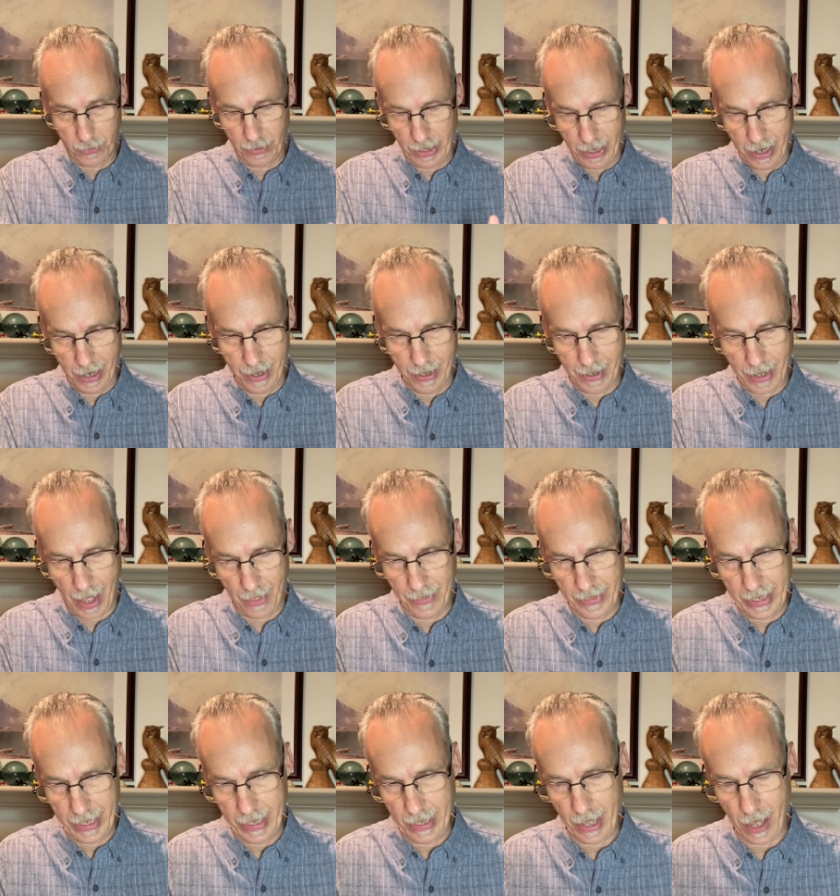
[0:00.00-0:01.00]
you know, on
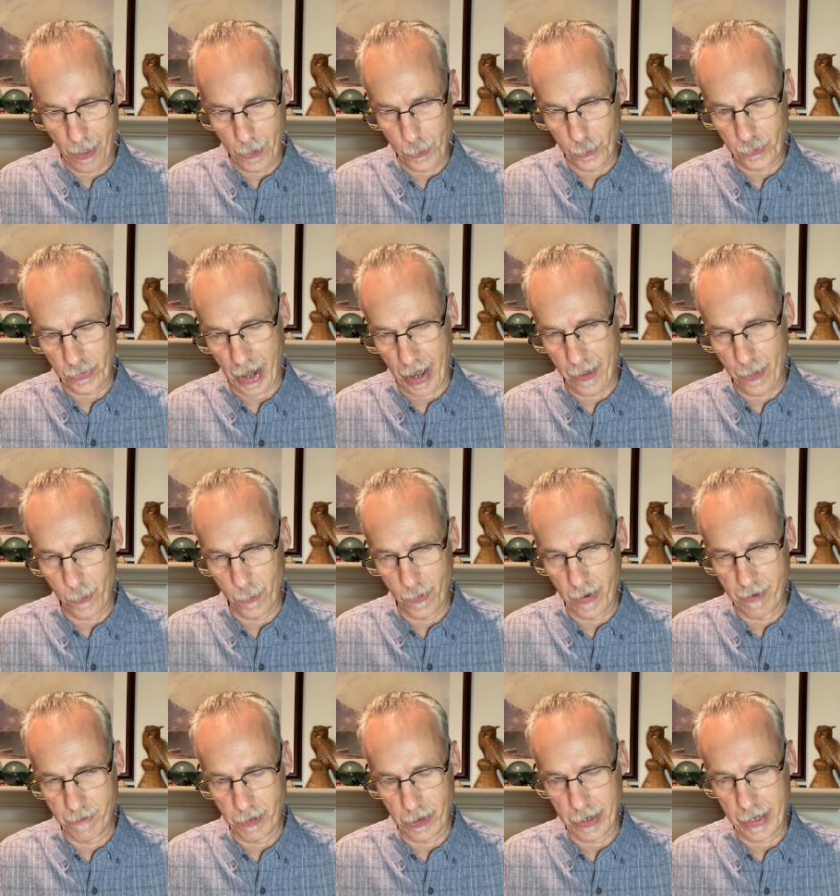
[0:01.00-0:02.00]
the other side of the
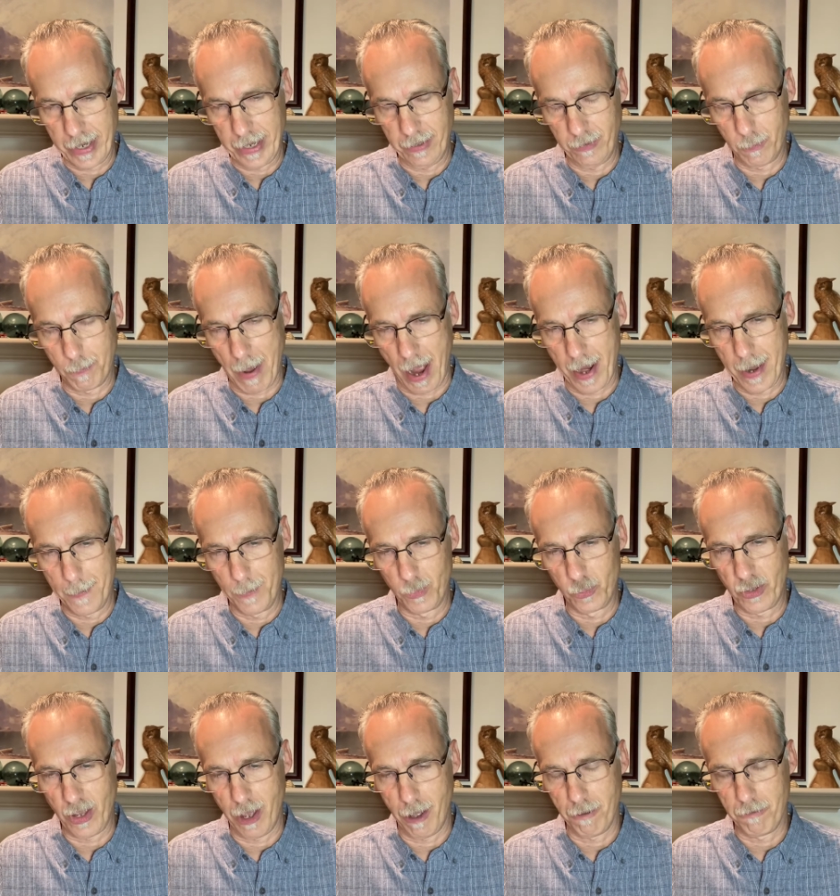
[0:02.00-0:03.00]
river. He's by
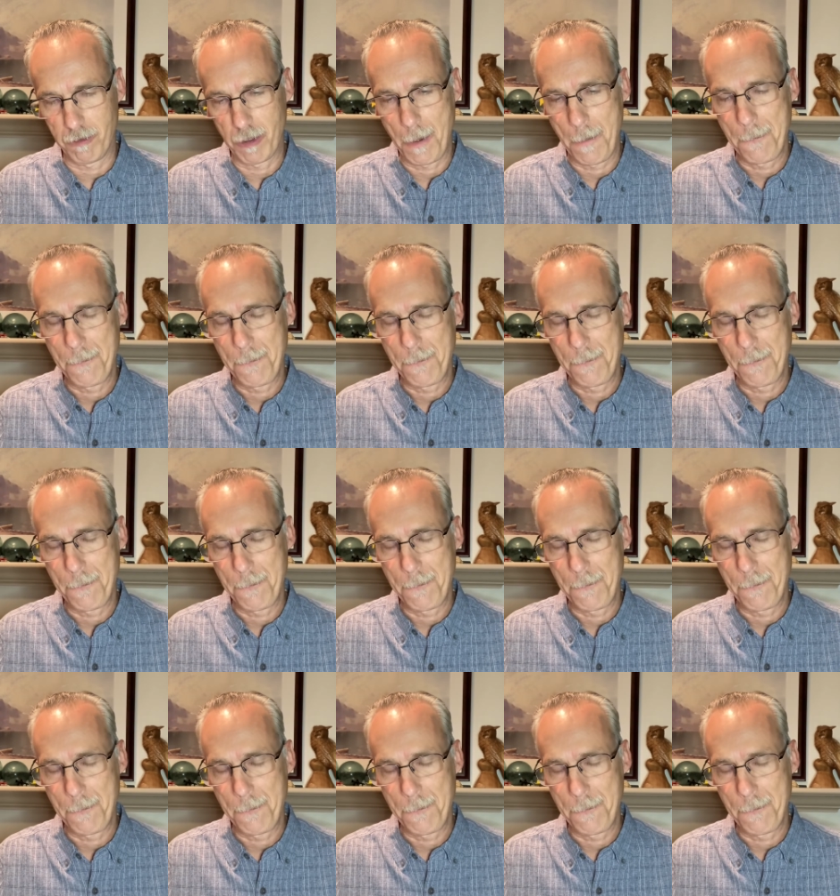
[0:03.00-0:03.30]
himself.